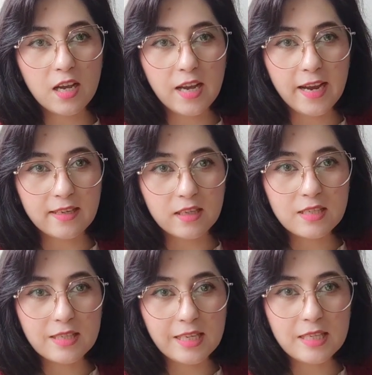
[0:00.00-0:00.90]
at
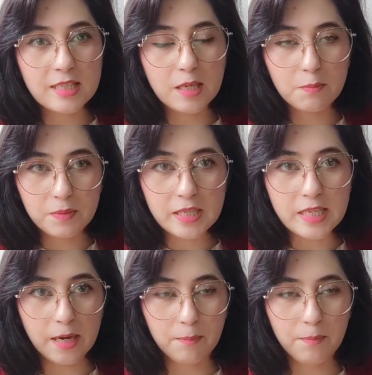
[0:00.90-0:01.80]
6
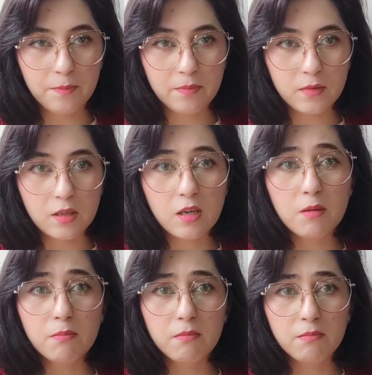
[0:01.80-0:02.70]
p.m.
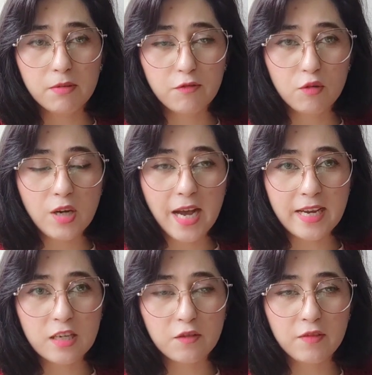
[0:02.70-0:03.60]
Before I
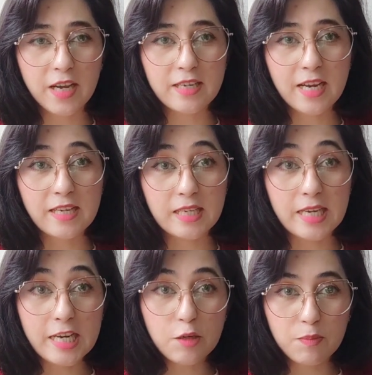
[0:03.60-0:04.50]
had a flight at
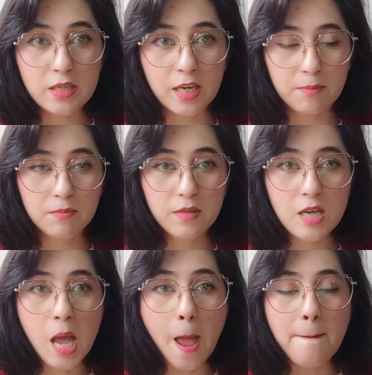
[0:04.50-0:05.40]
8 p.m.
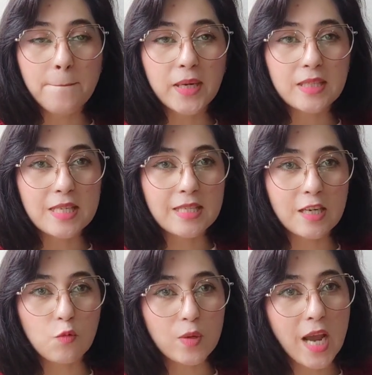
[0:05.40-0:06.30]
but they
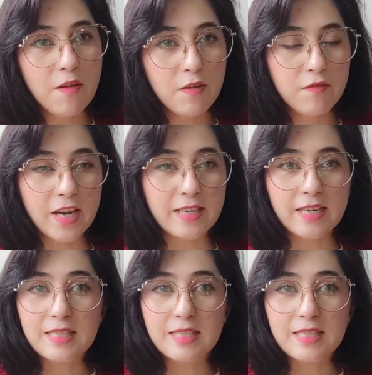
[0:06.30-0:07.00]
said we have a flight at